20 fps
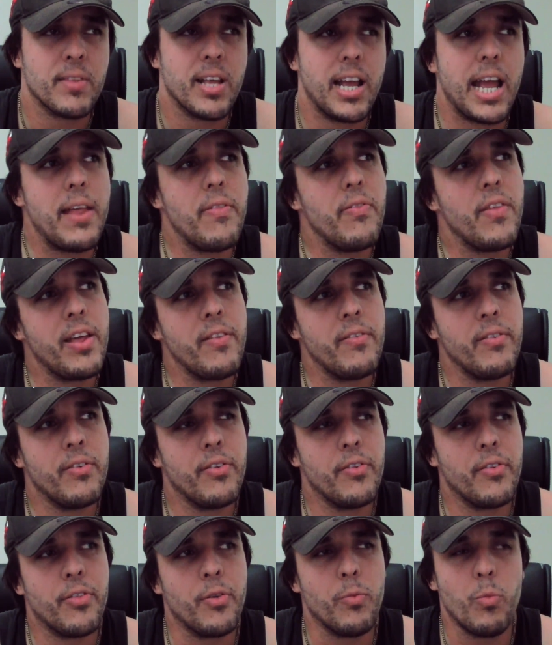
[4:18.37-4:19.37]
And then
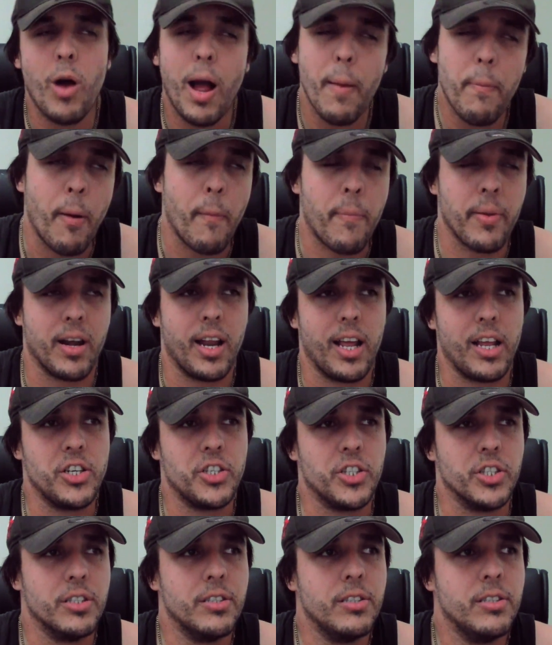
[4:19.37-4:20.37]
the white
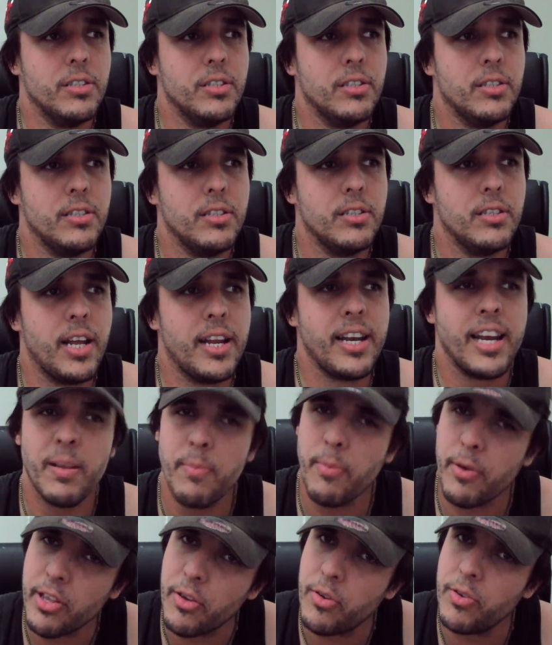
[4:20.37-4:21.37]
population, and
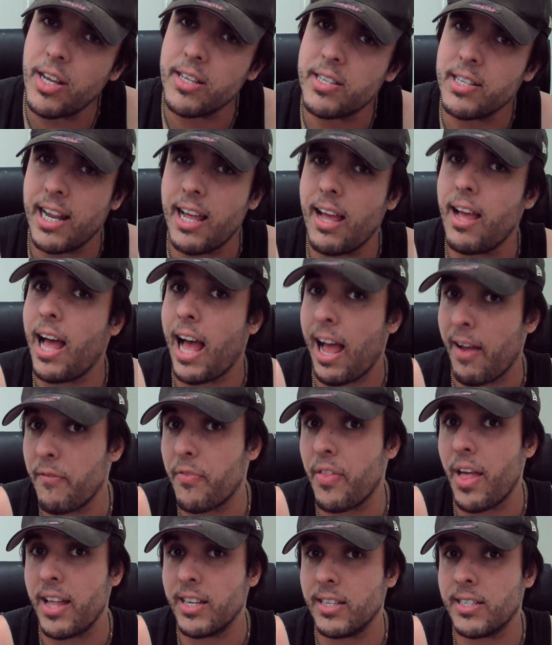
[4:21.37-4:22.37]
anybody who doesn't have
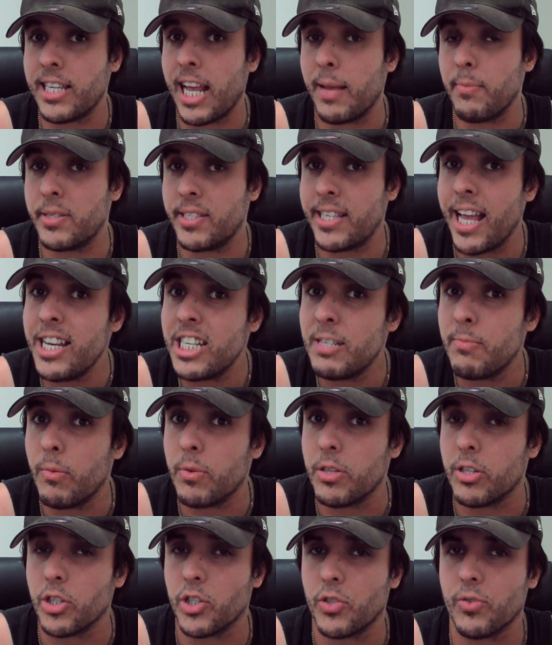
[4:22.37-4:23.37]
that same sentiment
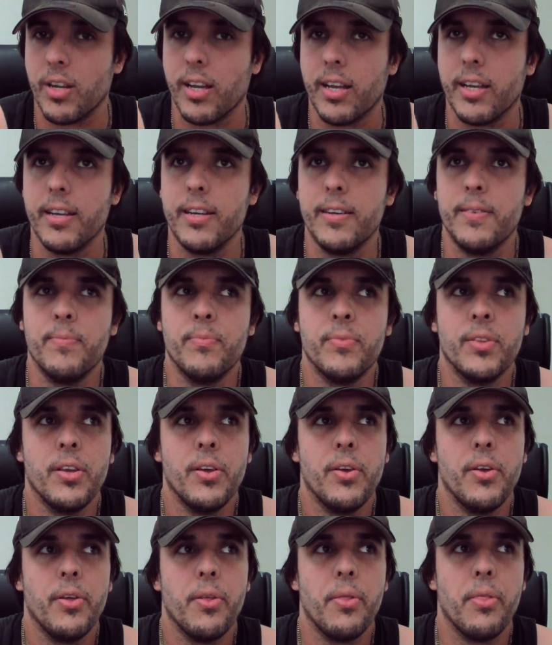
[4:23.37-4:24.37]
with Australia,
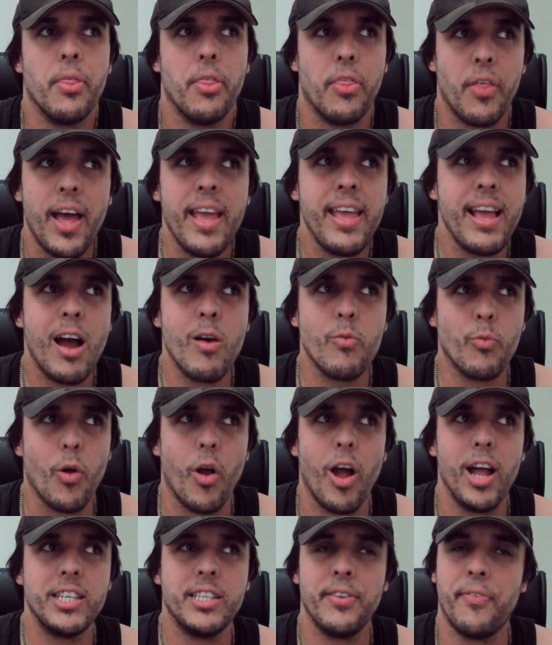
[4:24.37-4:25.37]
they are
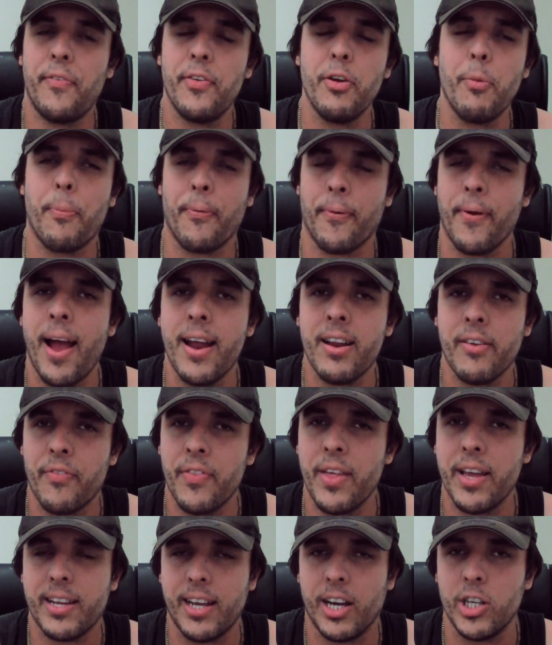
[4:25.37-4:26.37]
right to feel proud of
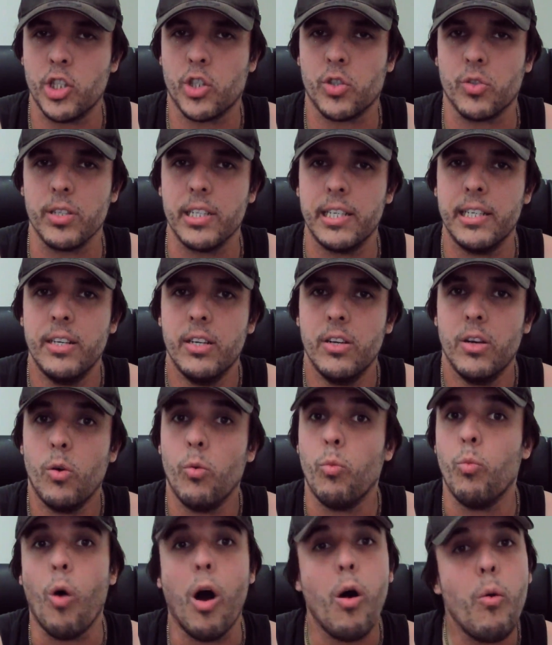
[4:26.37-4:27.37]
their country,
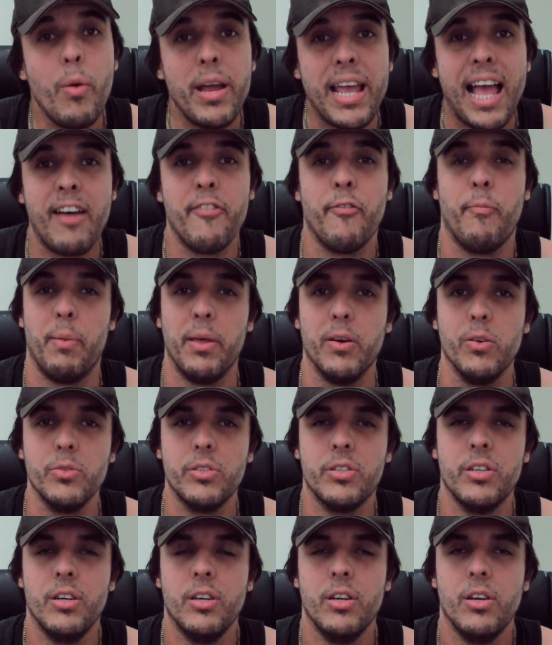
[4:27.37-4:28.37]
what we have
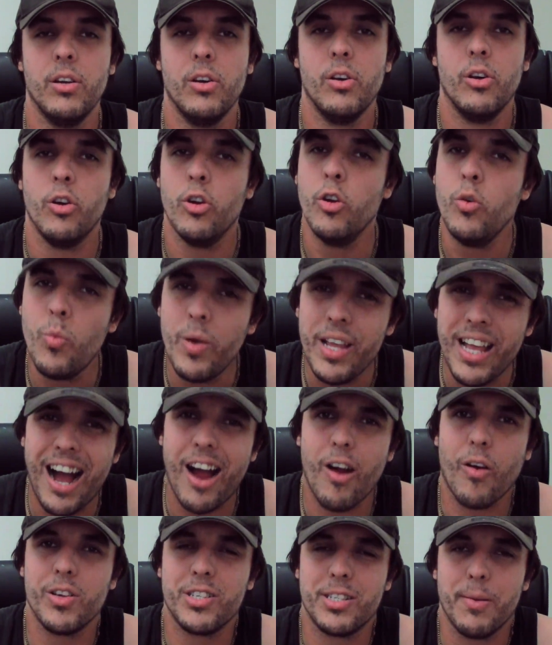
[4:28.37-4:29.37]
built, who we
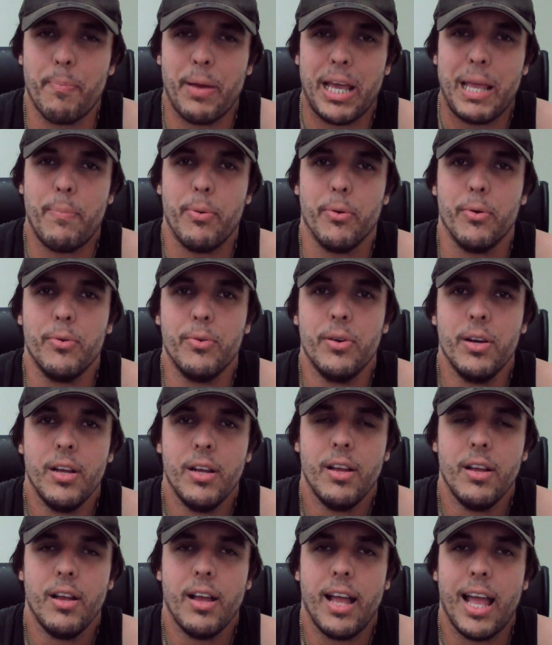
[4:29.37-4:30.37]
are as a people,
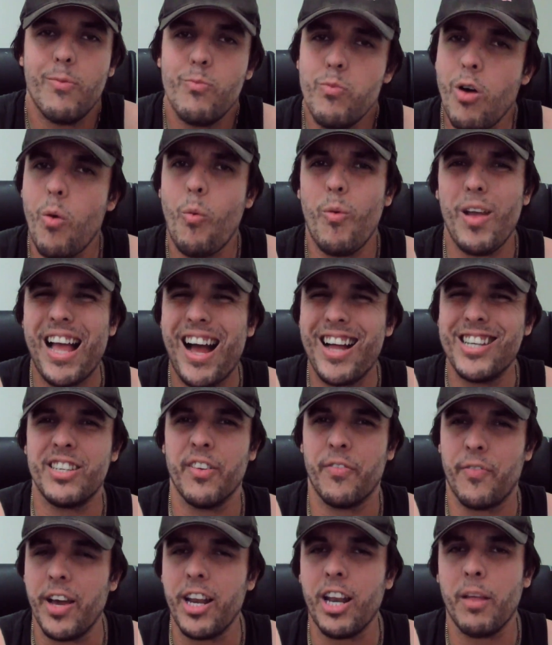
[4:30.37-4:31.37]
and what we are
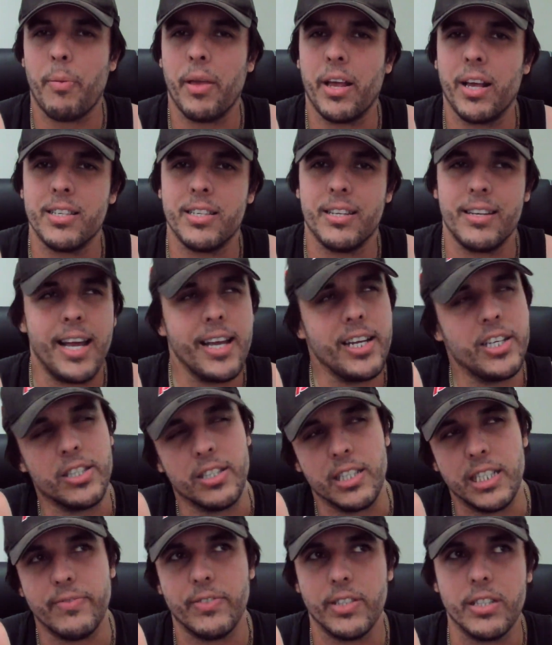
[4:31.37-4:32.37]
developing as a
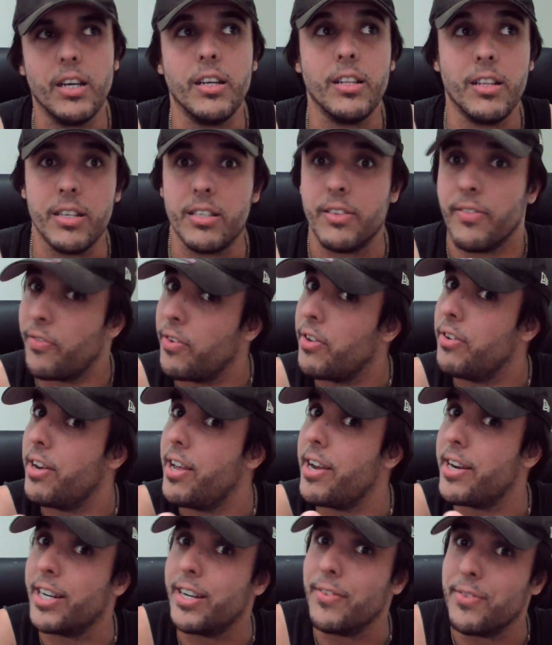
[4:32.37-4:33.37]
nation, even though there's a few
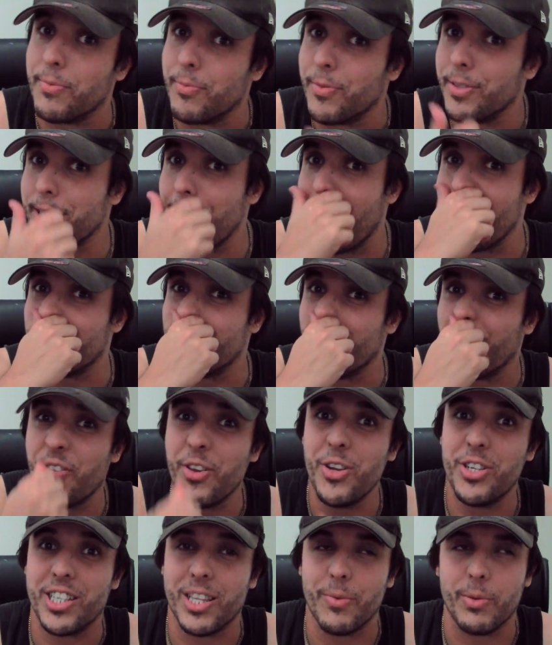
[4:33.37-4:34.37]
negatives in regards to the
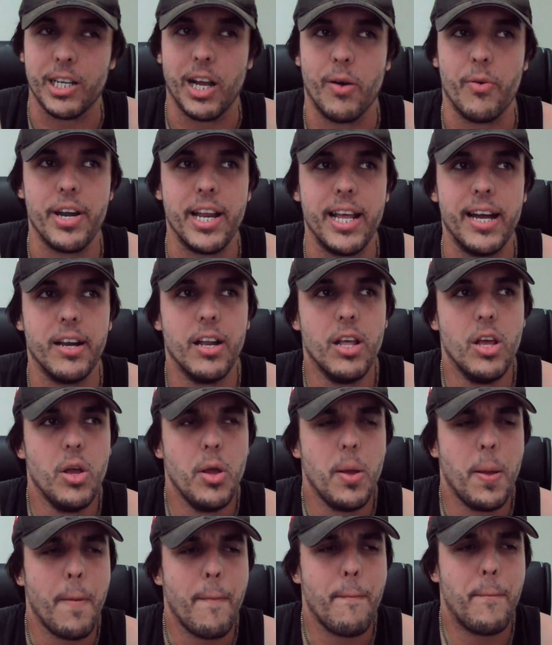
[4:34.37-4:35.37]
future that we're going down.
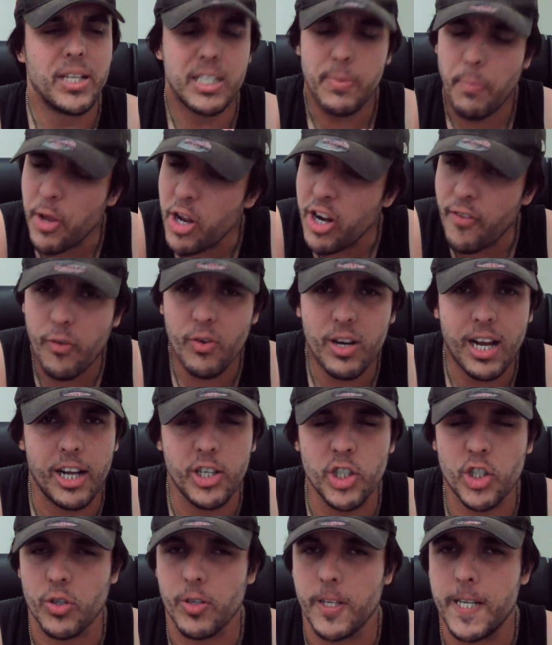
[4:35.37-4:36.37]
But it's a beautiful
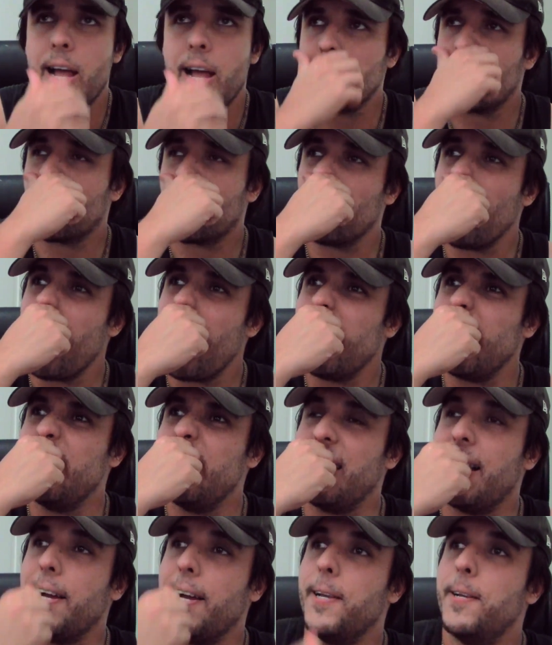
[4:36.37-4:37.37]
country. Now, Australia
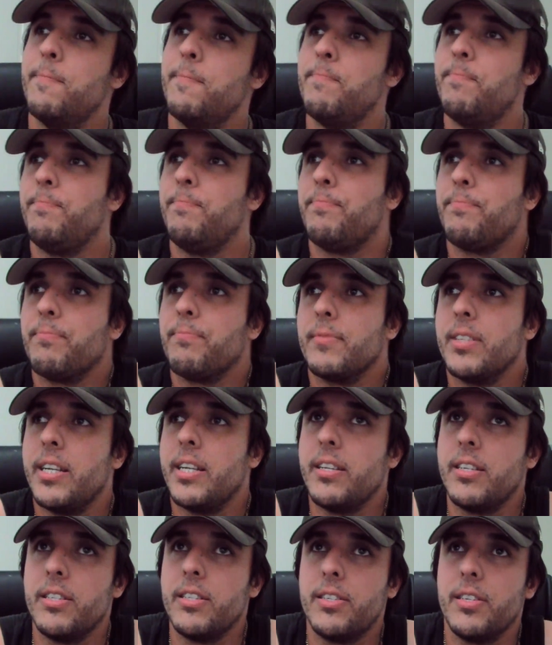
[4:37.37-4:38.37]
Day
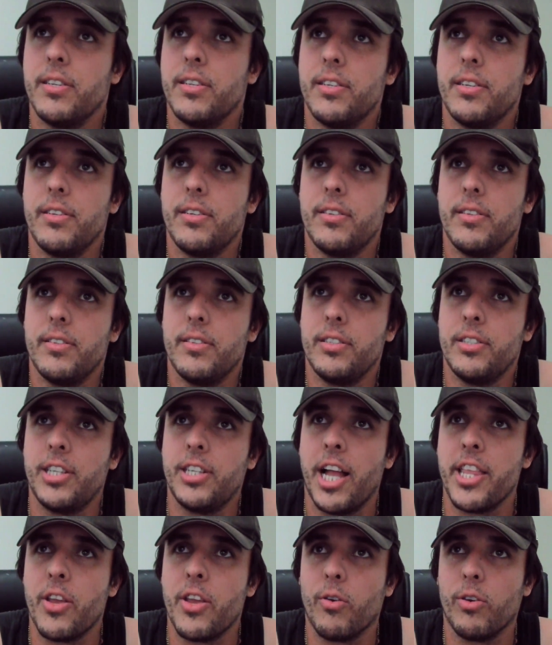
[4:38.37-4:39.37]
is
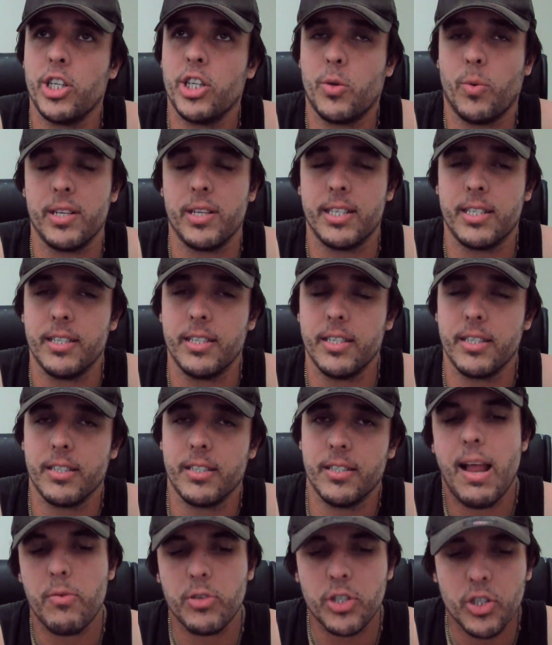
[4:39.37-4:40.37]
January 26th.
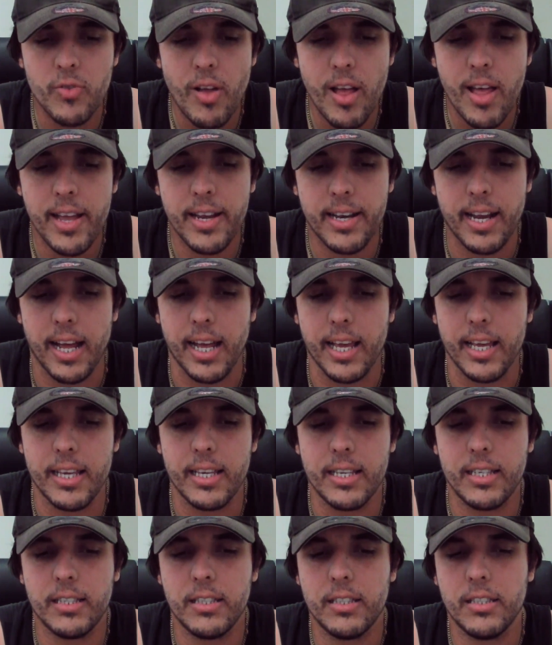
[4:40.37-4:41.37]
Now, Australia
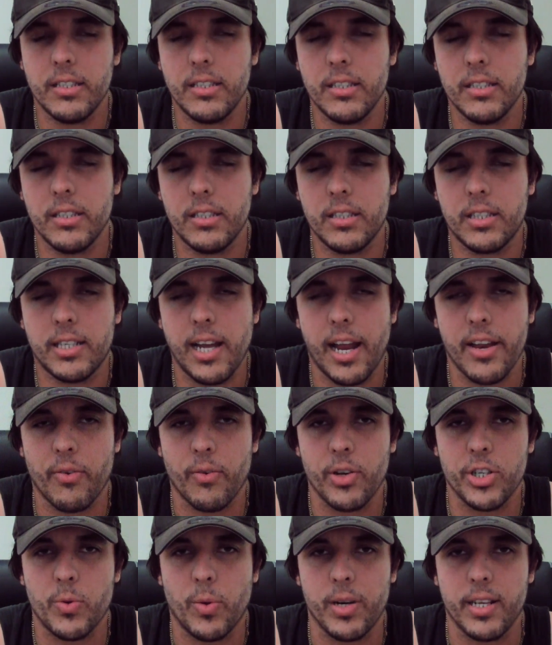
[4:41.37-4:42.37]
Day is
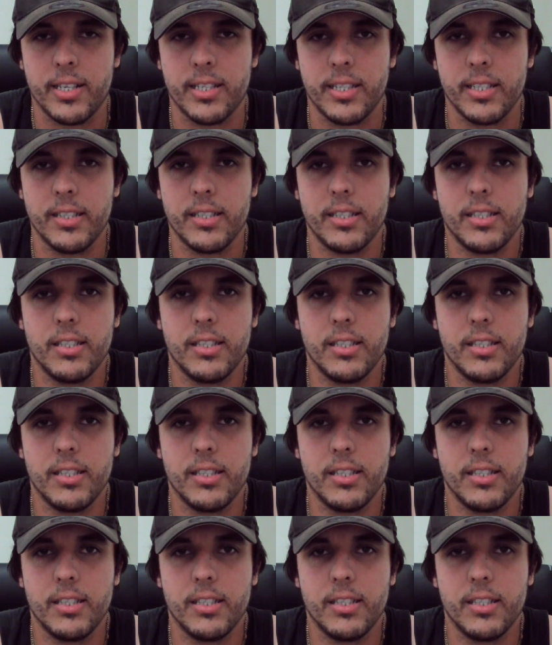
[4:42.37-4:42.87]
January 26th.